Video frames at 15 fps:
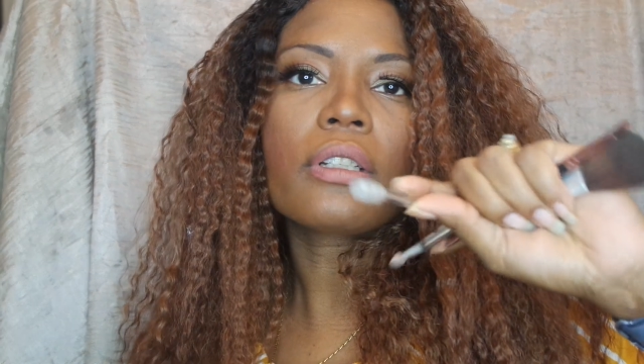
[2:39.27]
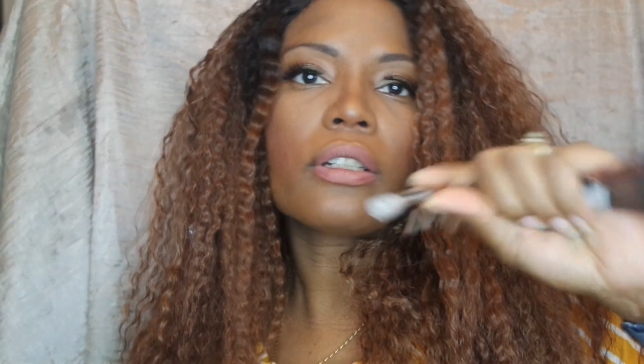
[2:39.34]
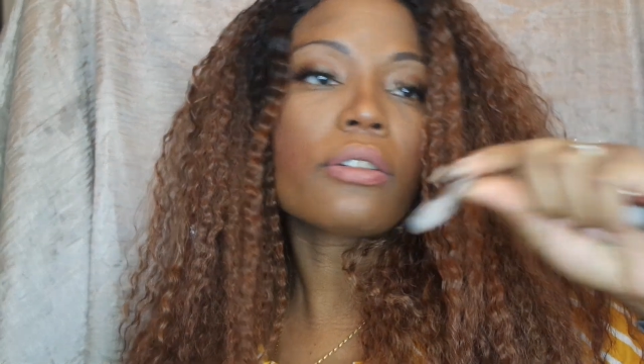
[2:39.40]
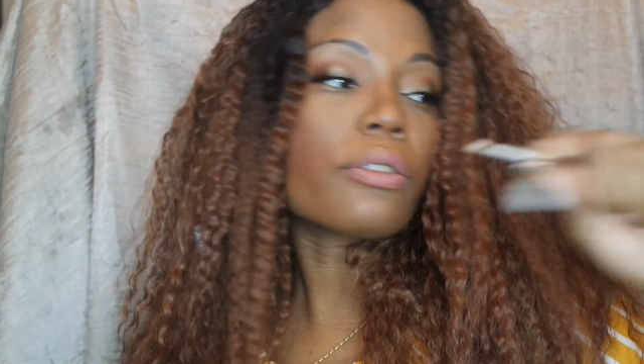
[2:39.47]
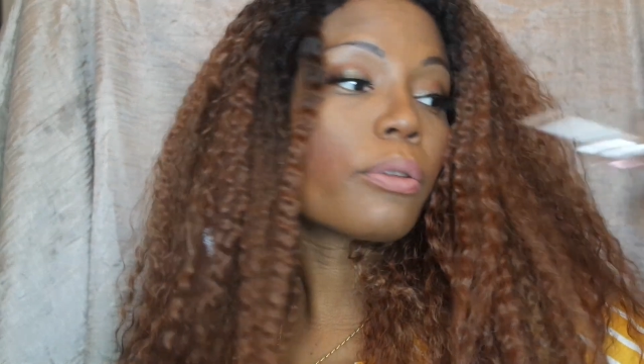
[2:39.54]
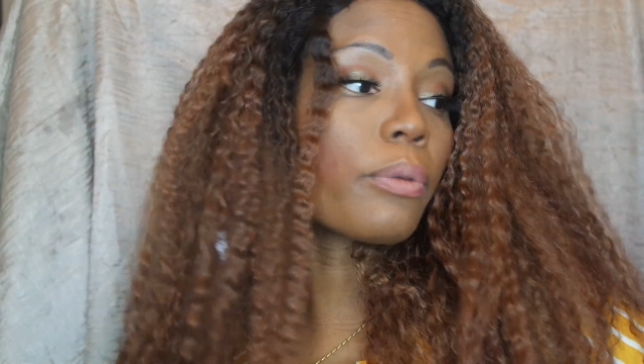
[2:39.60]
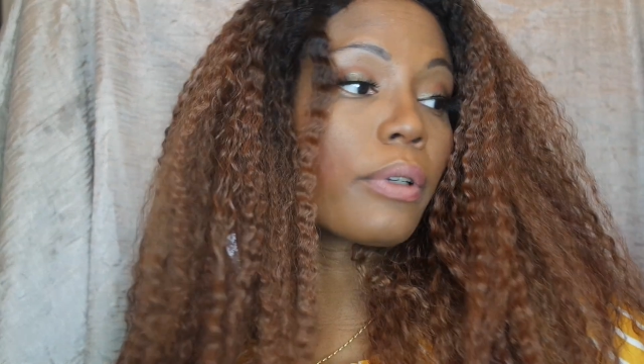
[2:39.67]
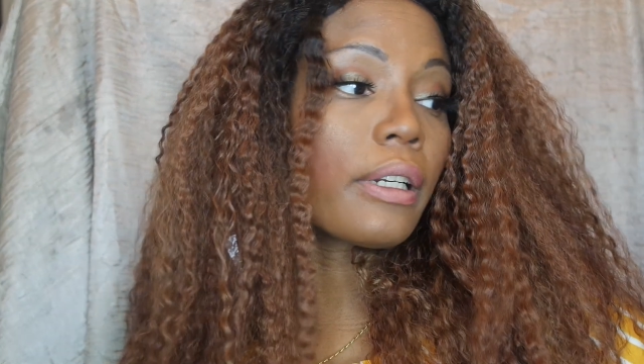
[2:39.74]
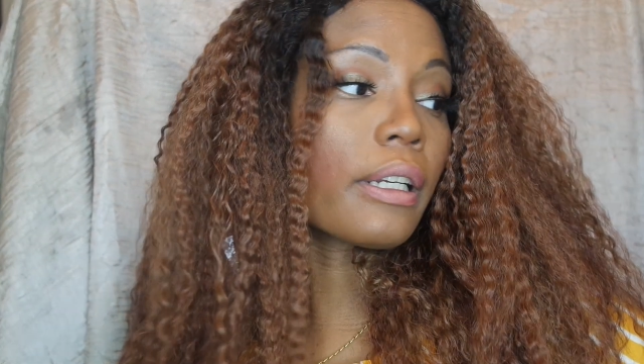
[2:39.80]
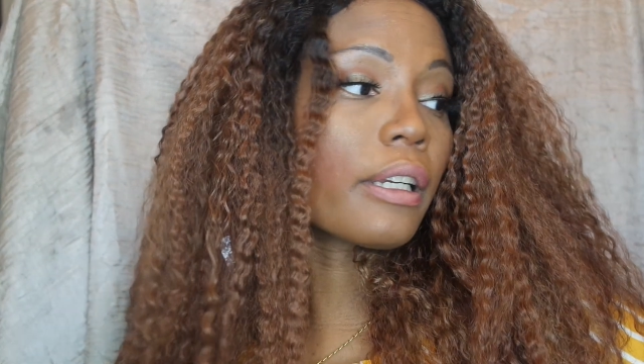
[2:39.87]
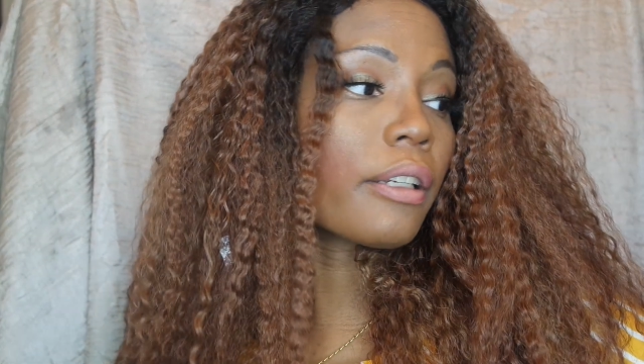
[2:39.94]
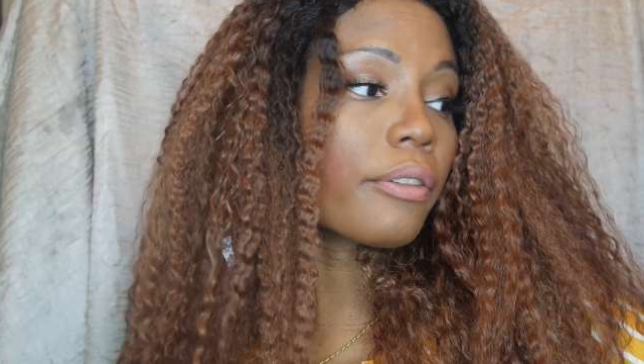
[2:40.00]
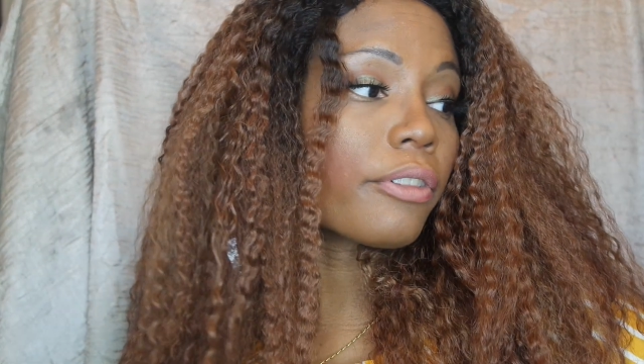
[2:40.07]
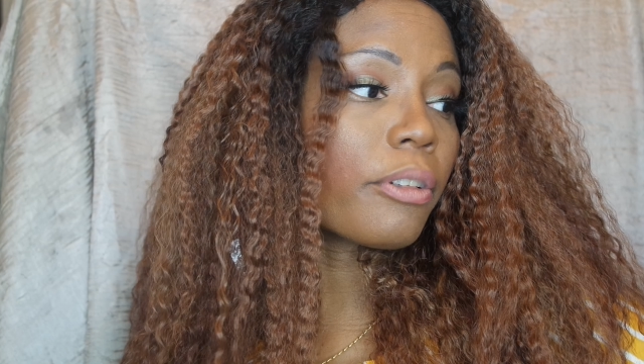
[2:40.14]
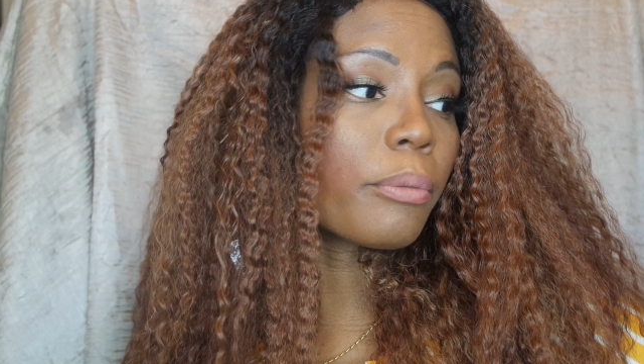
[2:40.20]
I don't know where I
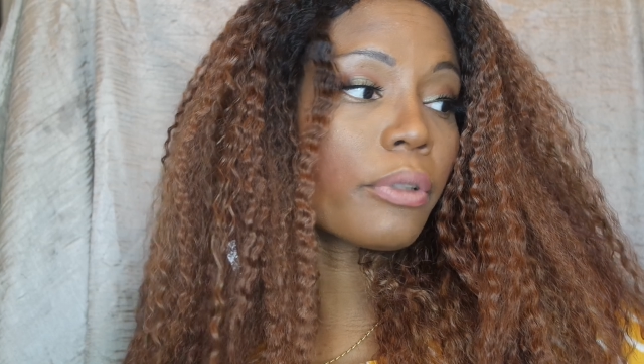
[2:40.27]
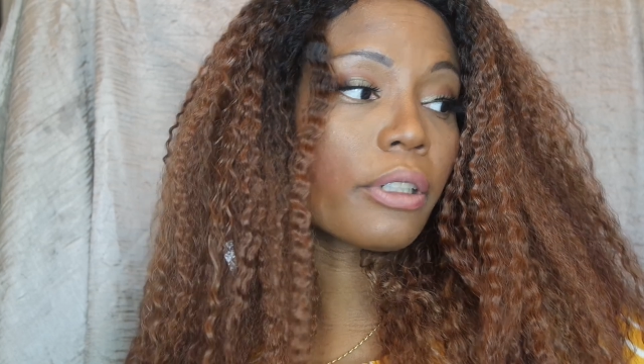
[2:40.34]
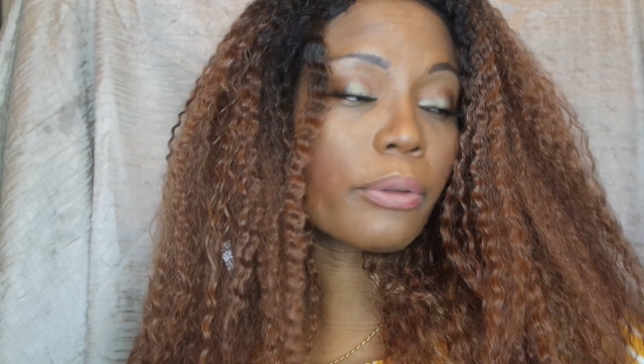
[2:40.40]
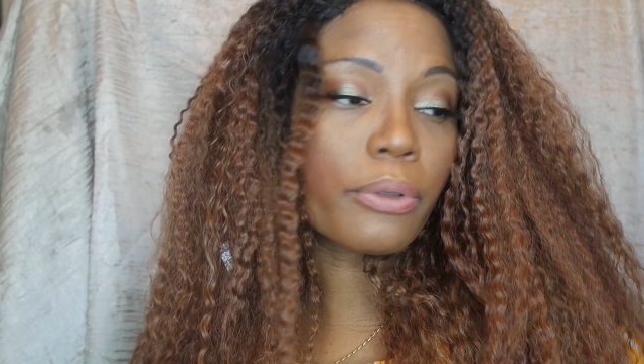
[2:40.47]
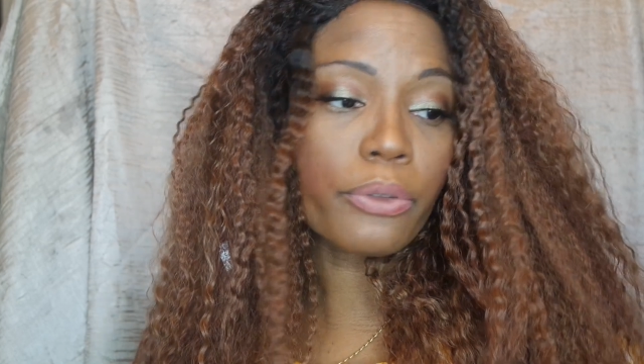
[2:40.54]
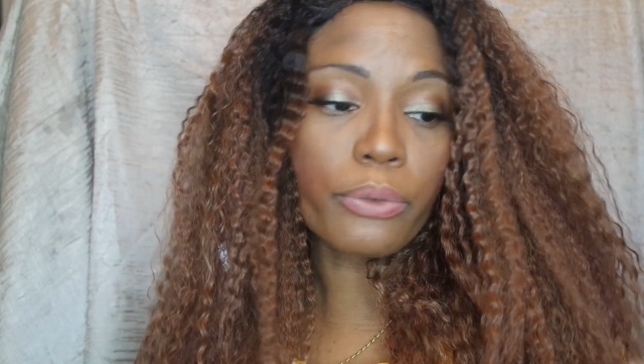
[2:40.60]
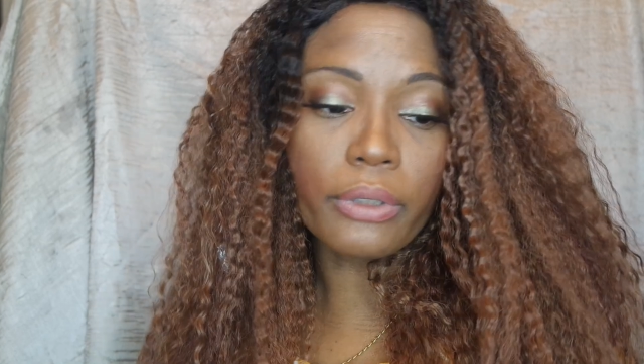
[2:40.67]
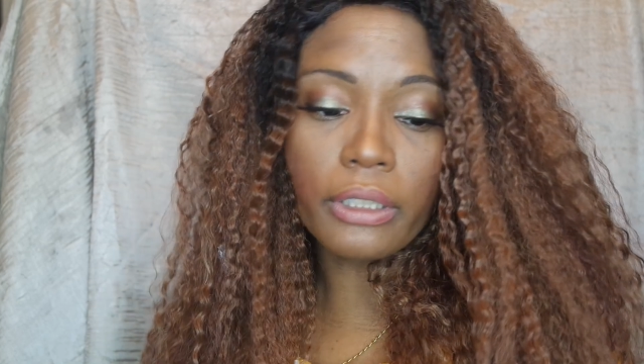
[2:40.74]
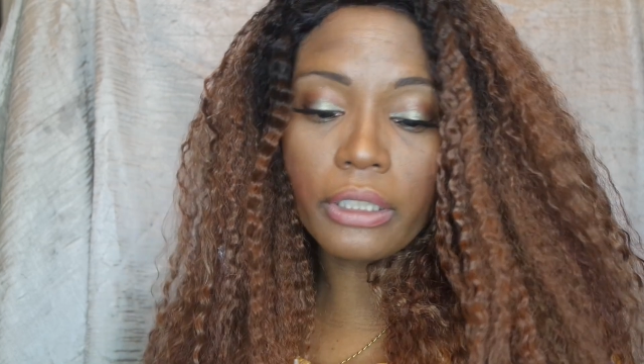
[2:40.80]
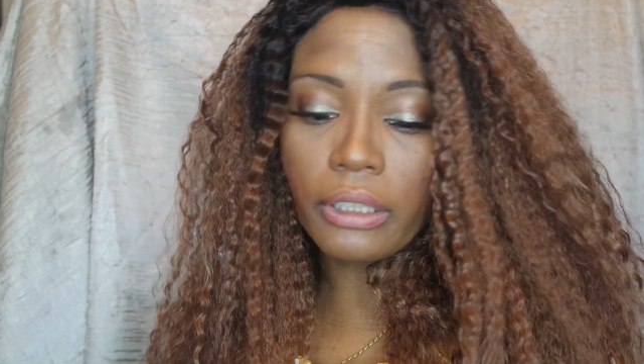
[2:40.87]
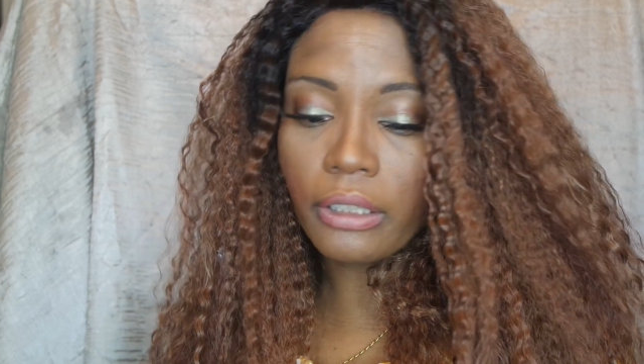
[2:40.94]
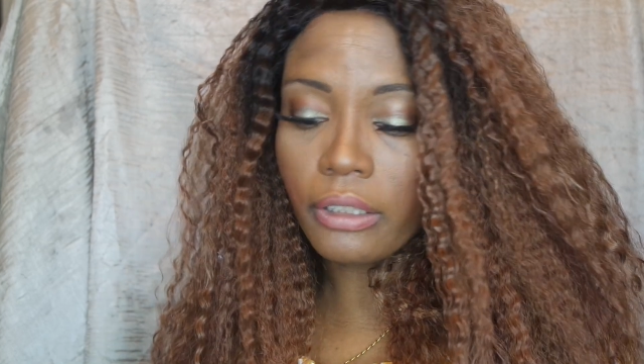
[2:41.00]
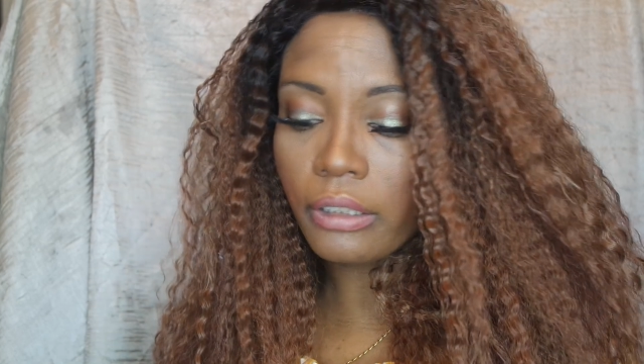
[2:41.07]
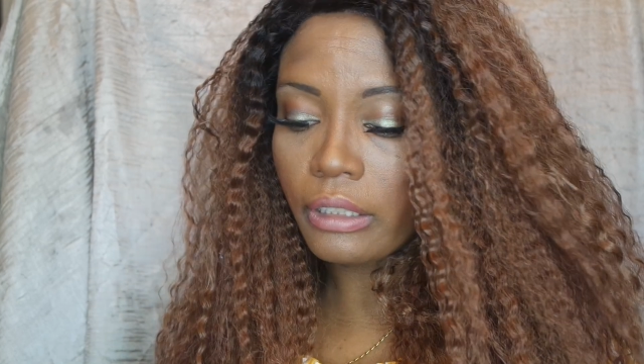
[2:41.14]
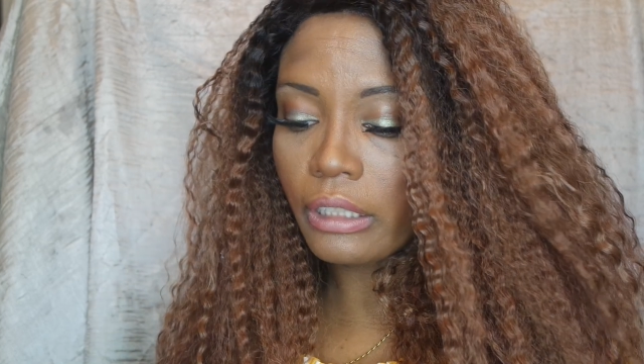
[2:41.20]
got it from, but it was really
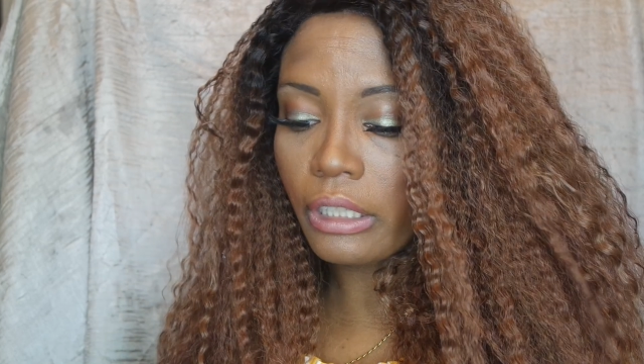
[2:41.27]
good